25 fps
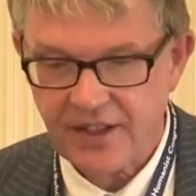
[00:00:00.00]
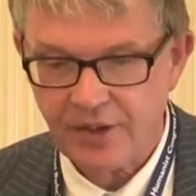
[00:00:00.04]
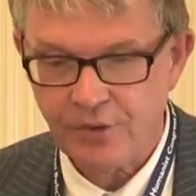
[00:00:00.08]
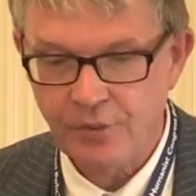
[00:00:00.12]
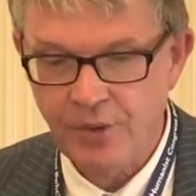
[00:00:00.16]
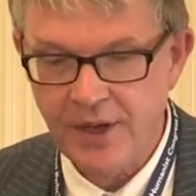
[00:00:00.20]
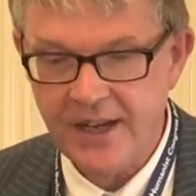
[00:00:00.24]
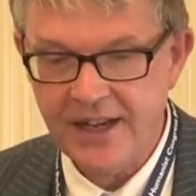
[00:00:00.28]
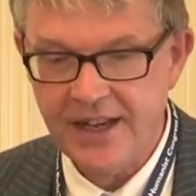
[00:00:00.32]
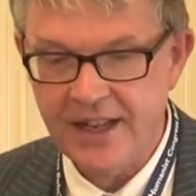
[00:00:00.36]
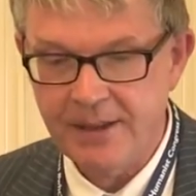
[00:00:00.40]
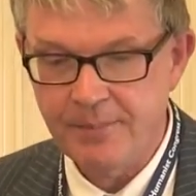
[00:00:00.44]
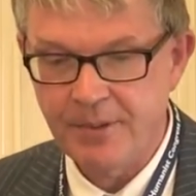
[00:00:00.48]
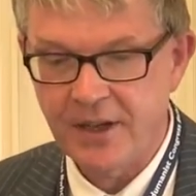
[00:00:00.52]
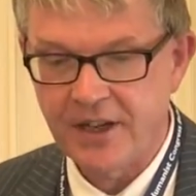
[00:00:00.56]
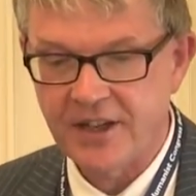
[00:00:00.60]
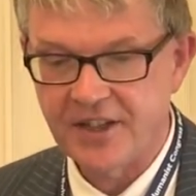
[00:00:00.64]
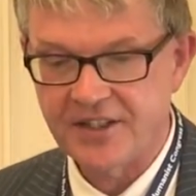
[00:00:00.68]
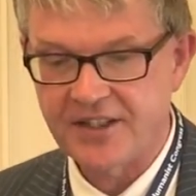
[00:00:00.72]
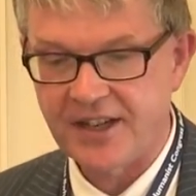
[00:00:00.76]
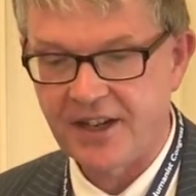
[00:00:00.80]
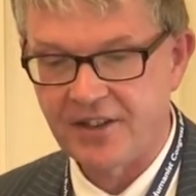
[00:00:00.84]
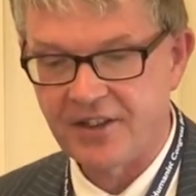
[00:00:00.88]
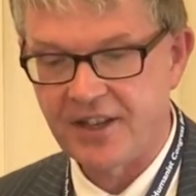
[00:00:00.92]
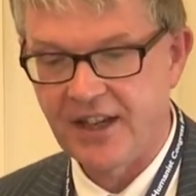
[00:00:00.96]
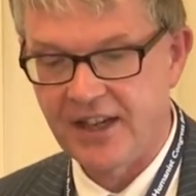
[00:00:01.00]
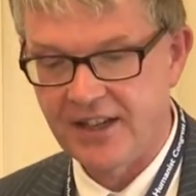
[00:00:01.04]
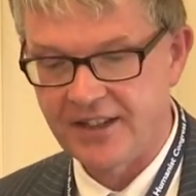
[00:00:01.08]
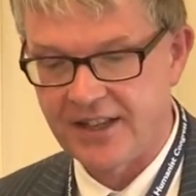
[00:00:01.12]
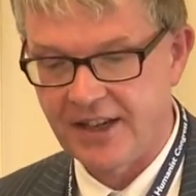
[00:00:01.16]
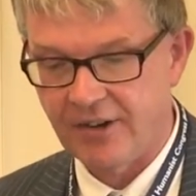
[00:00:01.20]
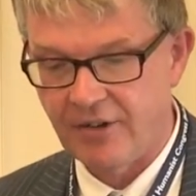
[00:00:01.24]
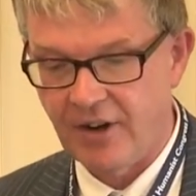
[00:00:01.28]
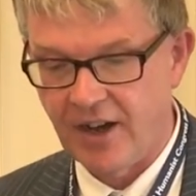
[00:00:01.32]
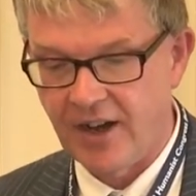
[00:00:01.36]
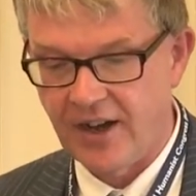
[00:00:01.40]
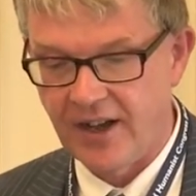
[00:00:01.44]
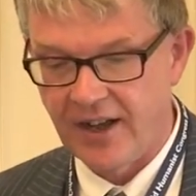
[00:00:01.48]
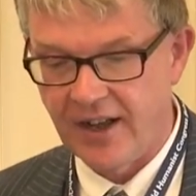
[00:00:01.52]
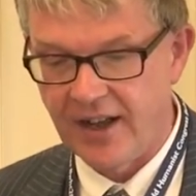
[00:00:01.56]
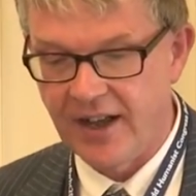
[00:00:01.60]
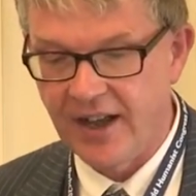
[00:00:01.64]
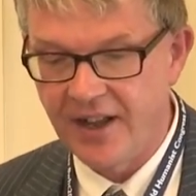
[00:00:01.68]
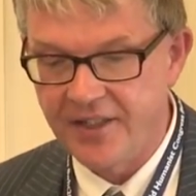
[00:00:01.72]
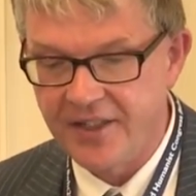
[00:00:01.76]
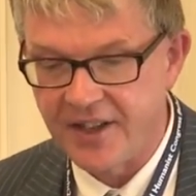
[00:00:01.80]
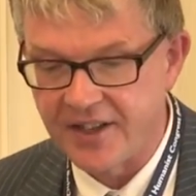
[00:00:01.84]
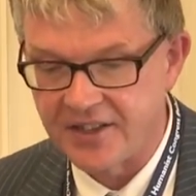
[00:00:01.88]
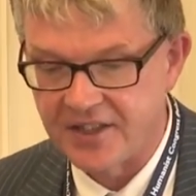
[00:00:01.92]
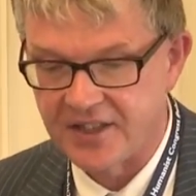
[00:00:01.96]
really because I think there are
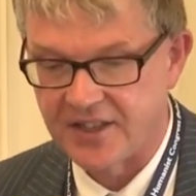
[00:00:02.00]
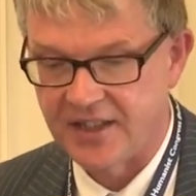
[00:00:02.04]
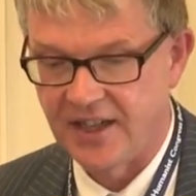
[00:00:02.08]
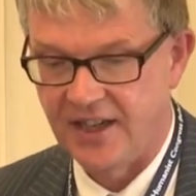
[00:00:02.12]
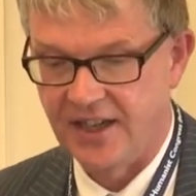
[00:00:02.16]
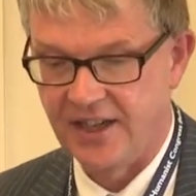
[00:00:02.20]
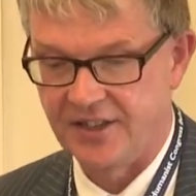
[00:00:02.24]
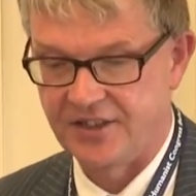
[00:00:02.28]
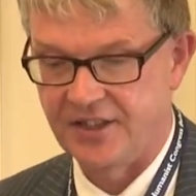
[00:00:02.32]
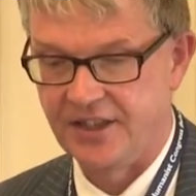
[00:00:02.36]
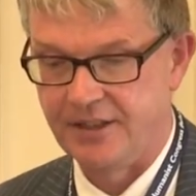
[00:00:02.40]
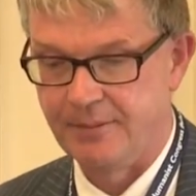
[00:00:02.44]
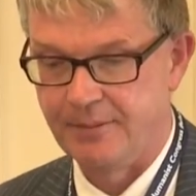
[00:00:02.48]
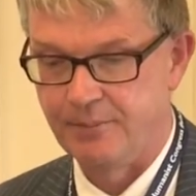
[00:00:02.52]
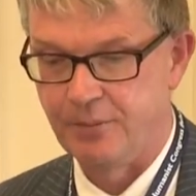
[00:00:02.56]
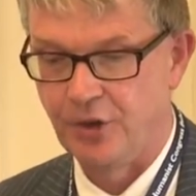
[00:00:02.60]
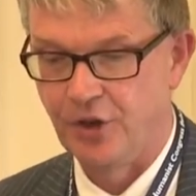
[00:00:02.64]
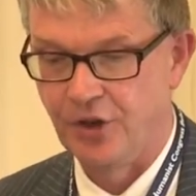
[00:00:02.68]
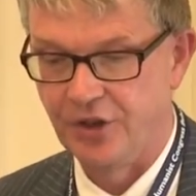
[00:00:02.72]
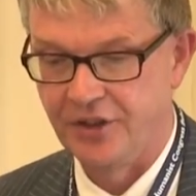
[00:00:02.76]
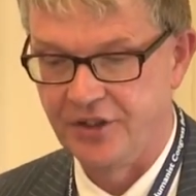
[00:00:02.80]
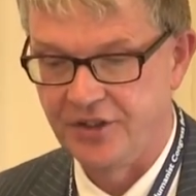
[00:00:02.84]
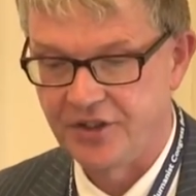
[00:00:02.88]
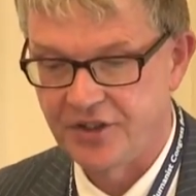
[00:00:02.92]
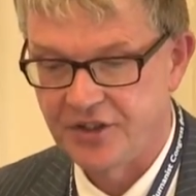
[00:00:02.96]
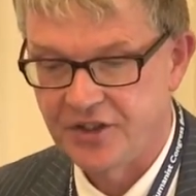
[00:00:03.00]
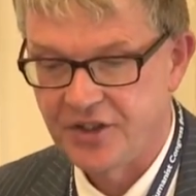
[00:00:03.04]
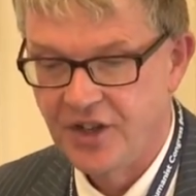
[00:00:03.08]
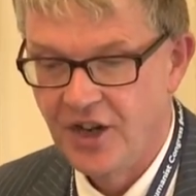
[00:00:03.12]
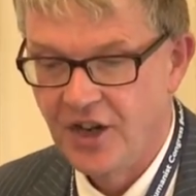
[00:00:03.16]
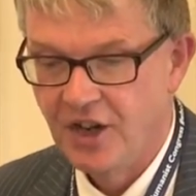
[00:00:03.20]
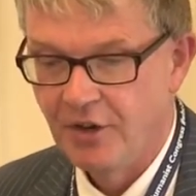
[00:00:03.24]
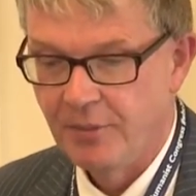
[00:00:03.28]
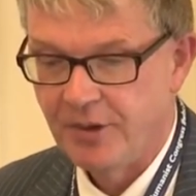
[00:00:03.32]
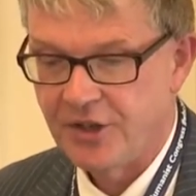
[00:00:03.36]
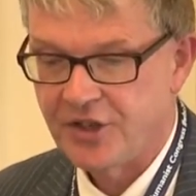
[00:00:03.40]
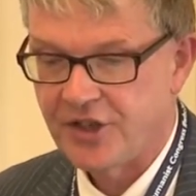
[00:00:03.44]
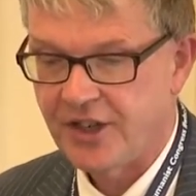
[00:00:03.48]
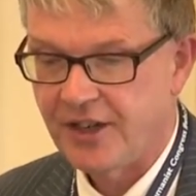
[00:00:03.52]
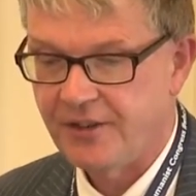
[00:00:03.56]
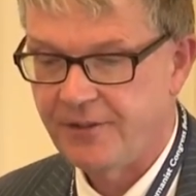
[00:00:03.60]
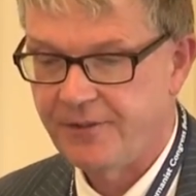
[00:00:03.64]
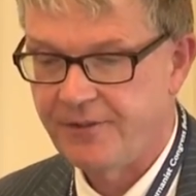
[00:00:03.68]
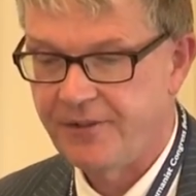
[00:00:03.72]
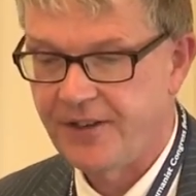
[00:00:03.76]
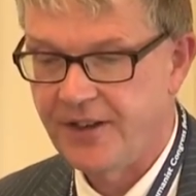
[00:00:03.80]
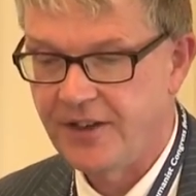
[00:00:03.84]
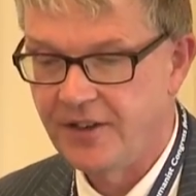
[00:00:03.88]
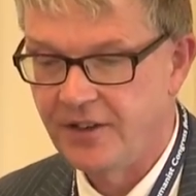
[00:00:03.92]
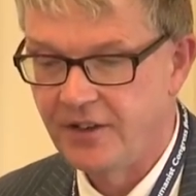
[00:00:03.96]
other starting points which I
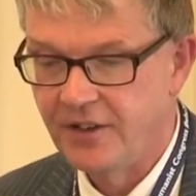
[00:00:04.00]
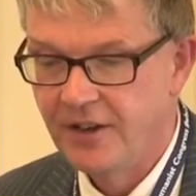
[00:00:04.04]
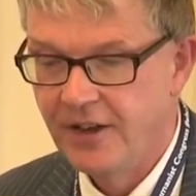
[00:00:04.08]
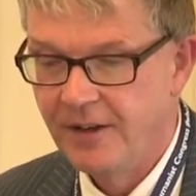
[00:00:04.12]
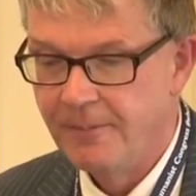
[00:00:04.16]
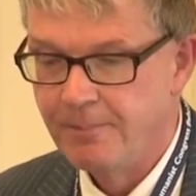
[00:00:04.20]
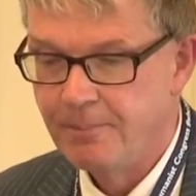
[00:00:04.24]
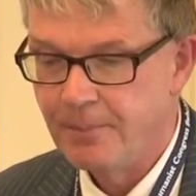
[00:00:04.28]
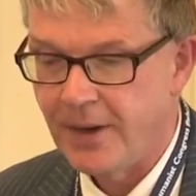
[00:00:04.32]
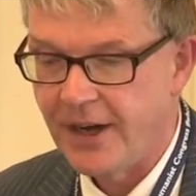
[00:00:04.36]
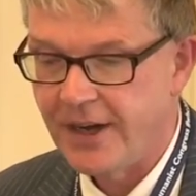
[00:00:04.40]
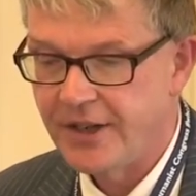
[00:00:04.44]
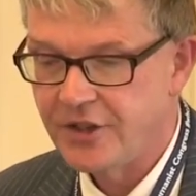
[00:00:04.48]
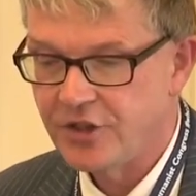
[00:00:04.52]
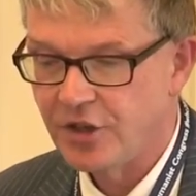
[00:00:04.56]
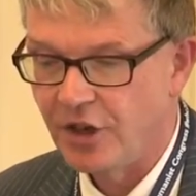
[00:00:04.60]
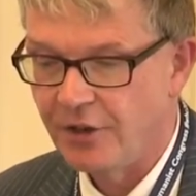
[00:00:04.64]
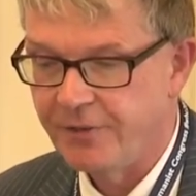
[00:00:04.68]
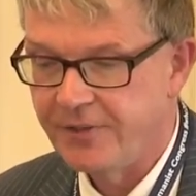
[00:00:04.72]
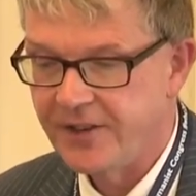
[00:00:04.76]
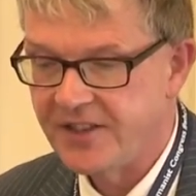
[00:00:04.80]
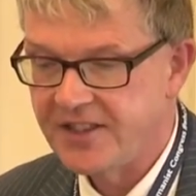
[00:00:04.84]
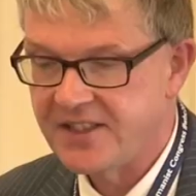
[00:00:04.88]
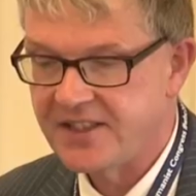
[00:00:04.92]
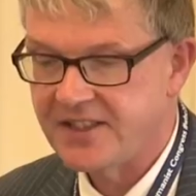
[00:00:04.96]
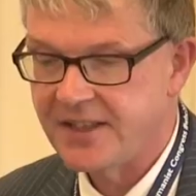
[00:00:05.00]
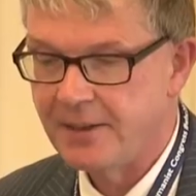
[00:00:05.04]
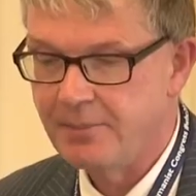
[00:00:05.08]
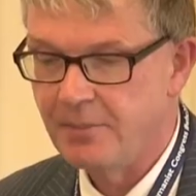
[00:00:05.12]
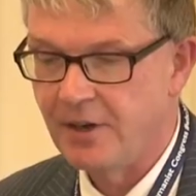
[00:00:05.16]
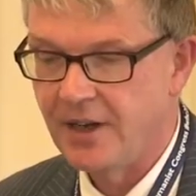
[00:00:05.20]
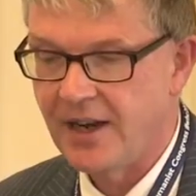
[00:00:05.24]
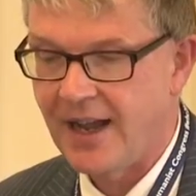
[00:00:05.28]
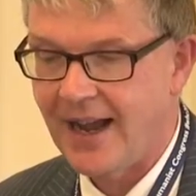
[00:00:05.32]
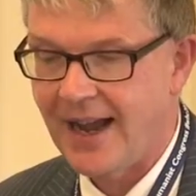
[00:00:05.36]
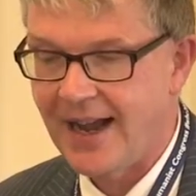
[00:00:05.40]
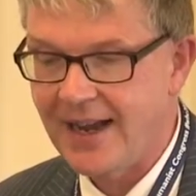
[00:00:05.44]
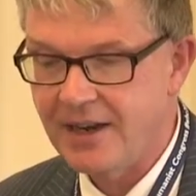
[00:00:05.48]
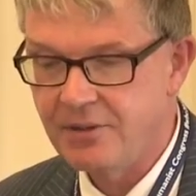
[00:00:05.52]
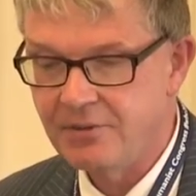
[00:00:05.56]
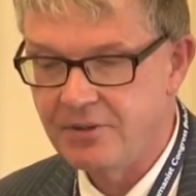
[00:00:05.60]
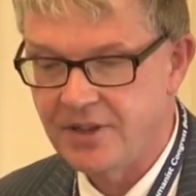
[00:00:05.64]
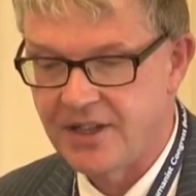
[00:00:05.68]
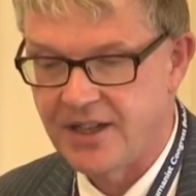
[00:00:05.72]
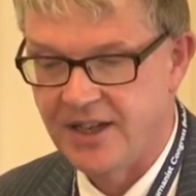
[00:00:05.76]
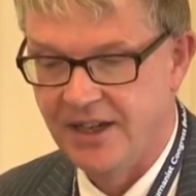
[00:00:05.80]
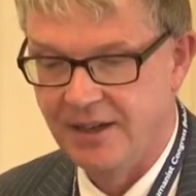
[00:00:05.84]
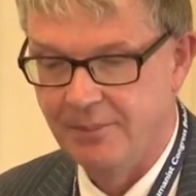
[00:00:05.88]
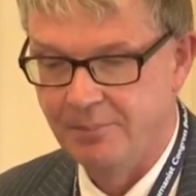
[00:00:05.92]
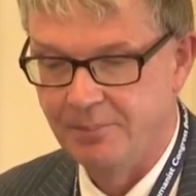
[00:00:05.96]
feel might offer similar
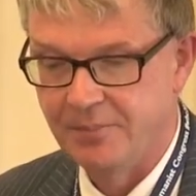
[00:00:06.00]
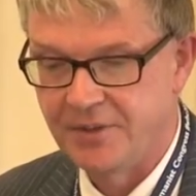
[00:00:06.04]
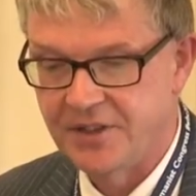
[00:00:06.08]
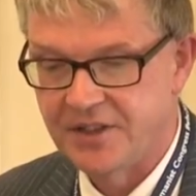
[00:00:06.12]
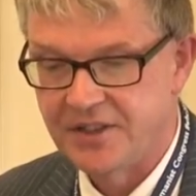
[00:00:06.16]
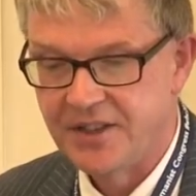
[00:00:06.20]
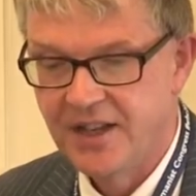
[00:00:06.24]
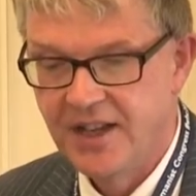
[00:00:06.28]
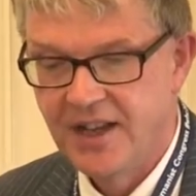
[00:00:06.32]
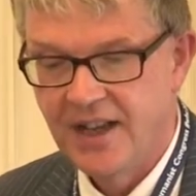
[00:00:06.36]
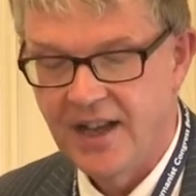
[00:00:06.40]
outcomes,